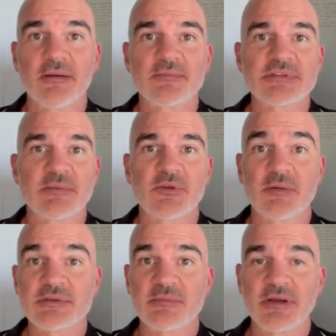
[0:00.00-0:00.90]

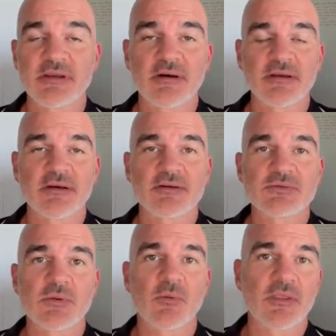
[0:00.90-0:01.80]
Sometimes they've been diagnosed
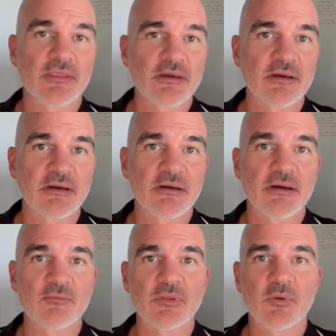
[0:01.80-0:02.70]
with one thing
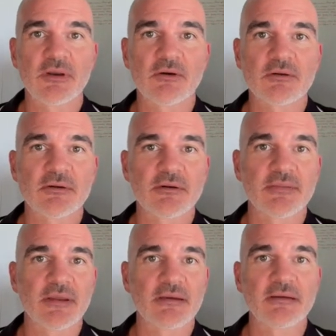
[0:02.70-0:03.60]
with one doctor and
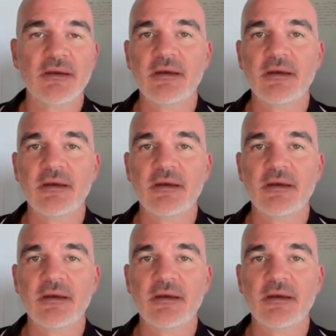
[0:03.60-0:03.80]
then